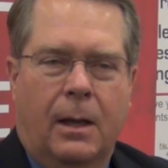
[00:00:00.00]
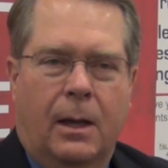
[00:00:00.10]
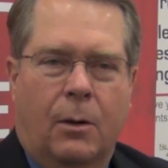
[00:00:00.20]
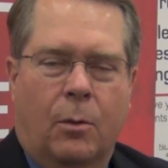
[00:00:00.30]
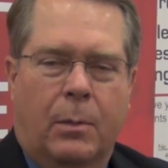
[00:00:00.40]

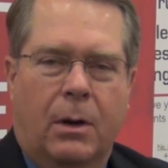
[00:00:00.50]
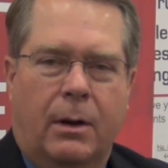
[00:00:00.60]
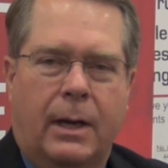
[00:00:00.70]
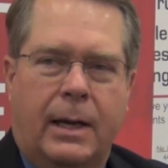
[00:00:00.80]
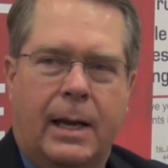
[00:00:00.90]
uh, when we're
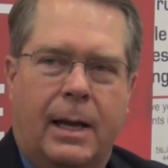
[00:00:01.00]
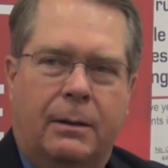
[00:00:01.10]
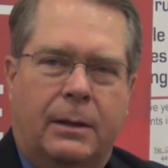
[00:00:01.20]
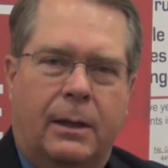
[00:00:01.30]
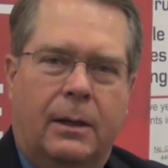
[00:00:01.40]
looking
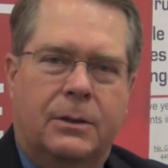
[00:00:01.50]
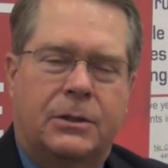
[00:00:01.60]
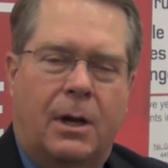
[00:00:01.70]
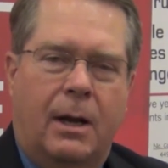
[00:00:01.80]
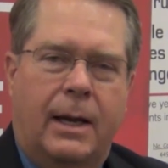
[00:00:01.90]
at uh,
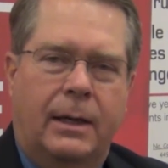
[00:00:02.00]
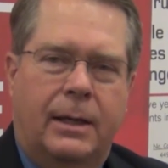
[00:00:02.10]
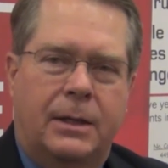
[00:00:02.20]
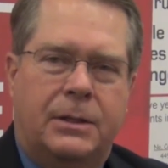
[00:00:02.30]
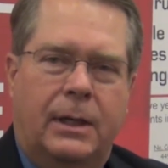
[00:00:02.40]
stocking
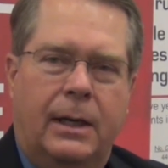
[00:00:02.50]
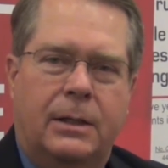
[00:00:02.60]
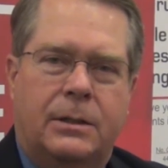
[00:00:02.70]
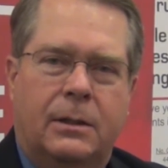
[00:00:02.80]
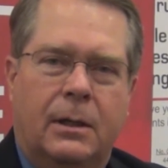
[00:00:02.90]

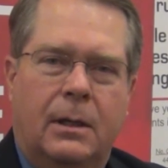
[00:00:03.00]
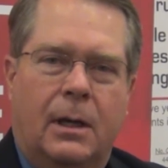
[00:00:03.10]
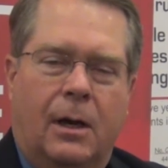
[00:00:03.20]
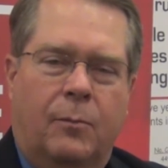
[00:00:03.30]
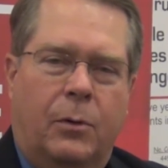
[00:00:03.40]
densities
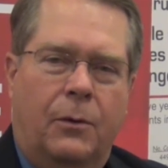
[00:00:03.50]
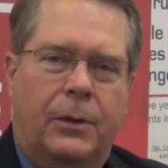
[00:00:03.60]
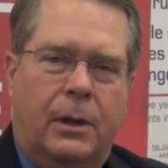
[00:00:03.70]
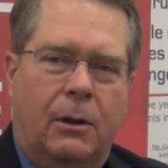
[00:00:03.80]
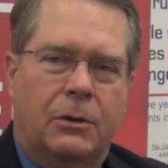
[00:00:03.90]
of
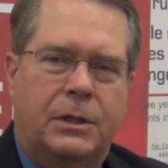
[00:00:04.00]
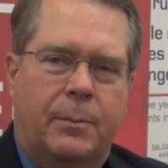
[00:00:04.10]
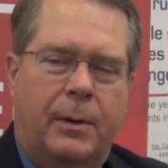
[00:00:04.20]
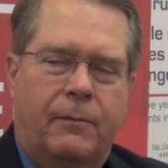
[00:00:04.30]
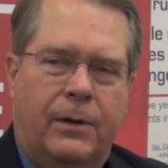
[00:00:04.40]
both the
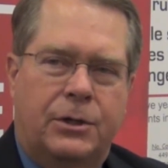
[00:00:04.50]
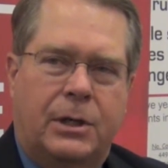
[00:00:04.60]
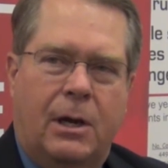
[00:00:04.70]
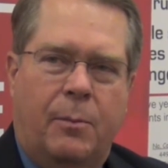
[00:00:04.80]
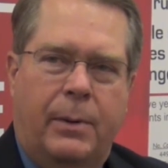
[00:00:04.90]
close-up and
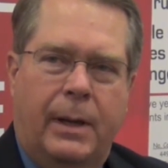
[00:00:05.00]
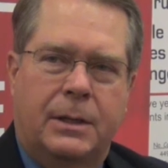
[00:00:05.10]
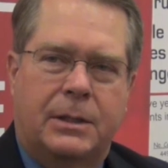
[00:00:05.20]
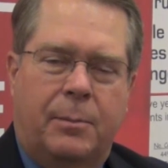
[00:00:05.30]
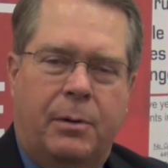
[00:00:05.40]
fresh cow
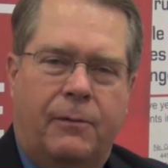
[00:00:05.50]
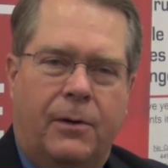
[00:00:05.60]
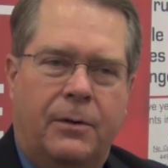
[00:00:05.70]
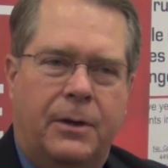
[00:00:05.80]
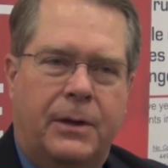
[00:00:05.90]
pens, I
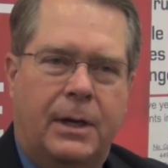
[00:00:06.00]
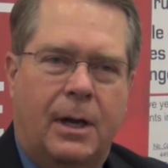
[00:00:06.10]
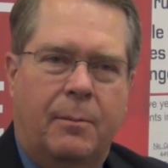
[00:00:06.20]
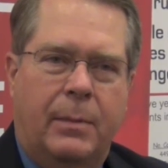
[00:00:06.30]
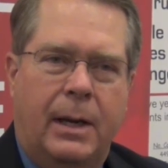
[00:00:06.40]
prefer that they
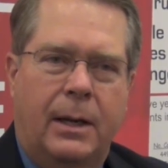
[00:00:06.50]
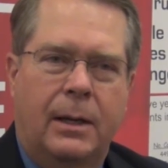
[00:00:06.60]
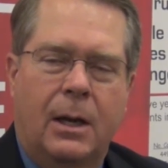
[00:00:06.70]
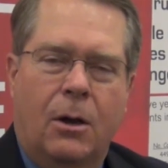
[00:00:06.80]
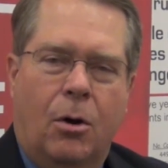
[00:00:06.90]
not
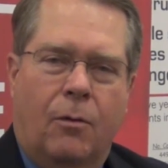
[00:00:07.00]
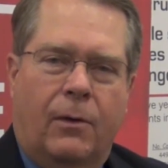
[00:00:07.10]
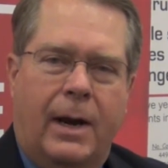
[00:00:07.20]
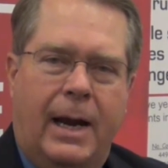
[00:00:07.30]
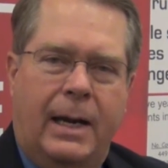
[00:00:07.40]
be
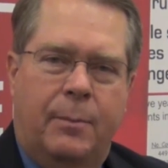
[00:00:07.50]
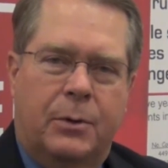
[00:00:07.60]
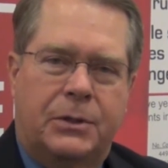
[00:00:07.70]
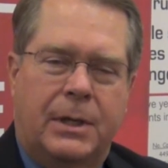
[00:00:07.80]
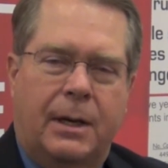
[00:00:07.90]
over
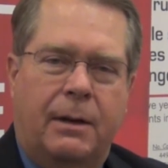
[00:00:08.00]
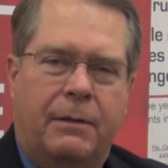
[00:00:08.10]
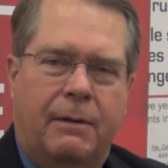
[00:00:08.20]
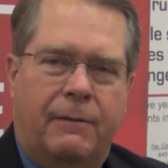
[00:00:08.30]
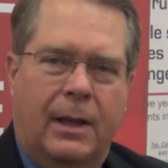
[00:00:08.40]
80%
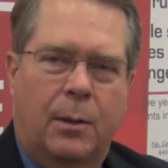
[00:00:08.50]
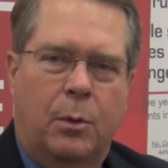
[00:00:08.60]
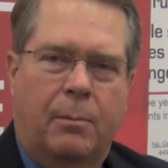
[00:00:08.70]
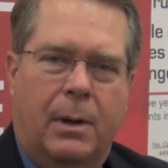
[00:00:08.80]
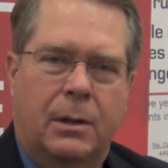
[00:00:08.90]
of the
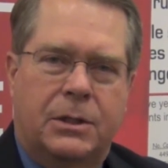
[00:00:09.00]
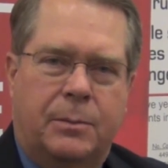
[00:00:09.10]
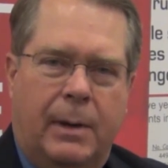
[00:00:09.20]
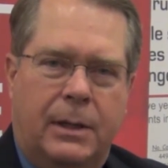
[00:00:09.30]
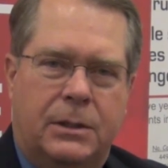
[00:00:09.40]
available bunk
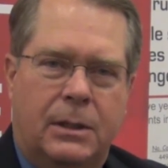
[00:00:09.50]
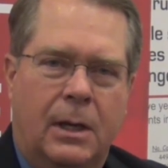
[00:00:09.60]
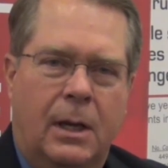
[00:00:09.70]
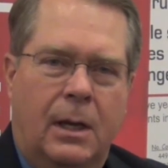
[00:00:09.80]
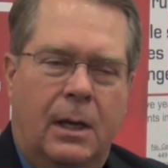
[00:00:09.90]
space.
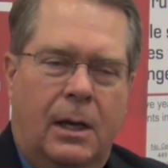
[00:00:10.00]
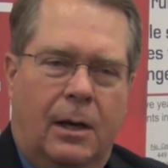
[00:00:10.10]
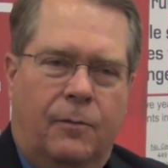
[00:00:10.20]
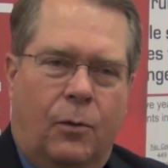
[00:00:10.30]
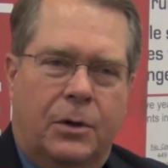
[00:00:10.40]

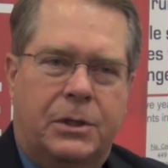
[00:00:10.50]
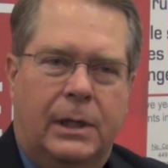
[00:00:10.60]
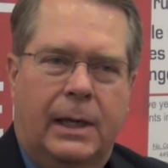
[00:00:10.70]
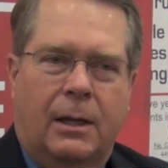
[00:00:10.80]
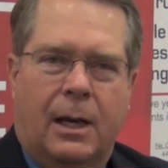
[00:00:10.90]

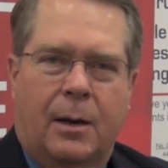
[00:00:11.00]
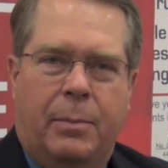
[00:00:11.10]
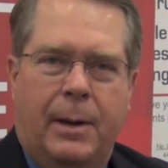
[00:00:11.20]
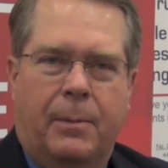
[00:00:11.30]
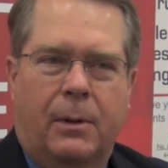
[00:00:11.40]
Unfortunately, a lot
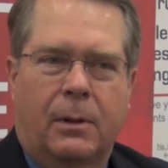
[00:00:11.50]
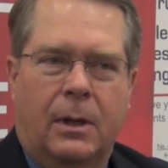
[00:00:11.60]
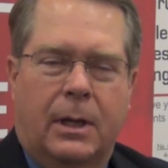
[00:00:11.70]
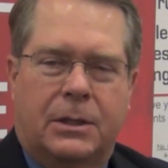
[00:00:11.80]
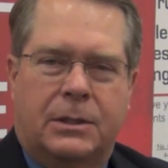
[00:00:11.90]
of people
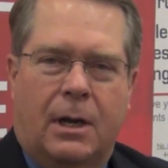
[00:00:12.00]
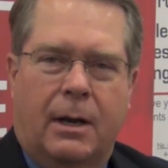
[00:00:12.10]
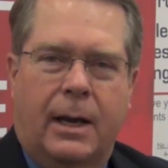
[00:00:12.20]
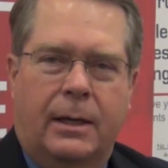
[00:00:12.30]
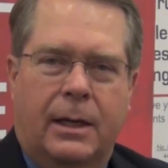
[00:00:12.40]
look at
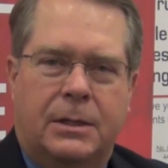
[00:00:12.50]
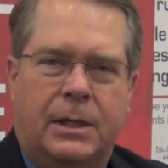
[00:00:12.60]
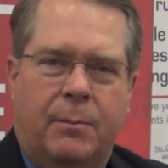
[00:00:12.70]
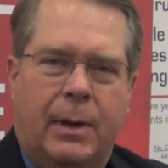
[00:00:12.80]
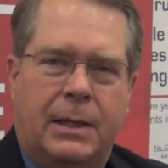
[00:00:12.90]
stocking
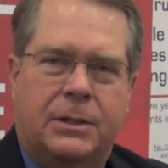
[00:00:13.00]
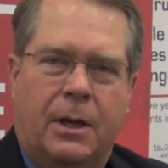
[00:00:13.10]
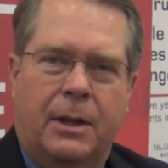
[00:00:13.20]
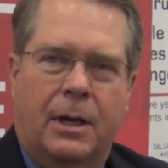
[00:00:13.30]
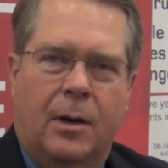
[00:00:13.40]
density based
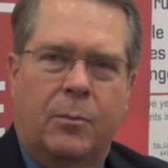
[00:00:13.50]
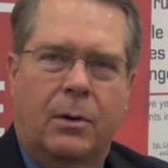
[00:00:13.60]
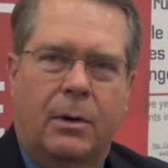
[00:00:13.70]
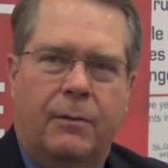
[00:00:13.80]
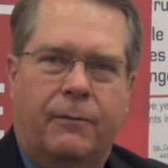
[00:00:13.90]
on the
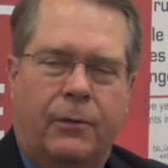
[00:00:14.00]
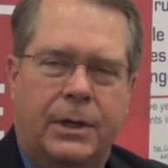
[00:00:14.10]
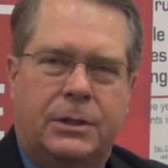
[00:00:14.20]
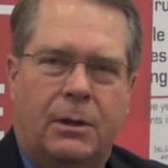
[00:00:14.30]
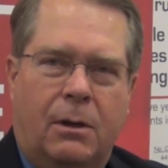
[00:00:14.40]
number of
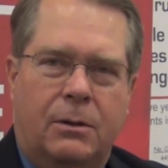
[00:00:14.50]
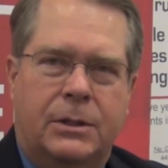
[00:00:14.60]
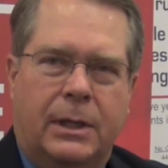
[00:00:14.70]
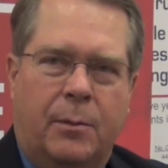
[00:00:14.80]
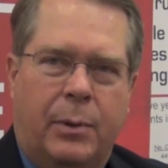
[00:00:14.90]
free
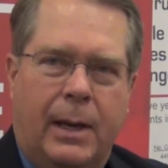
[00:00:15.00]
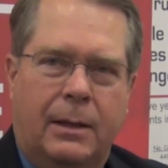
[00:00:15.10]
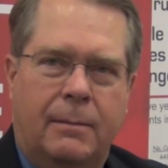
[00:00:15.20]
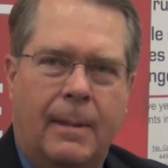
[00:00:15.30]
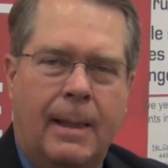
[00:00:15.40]
stalls in a
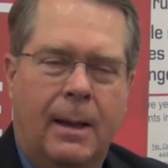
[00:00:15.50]
pen.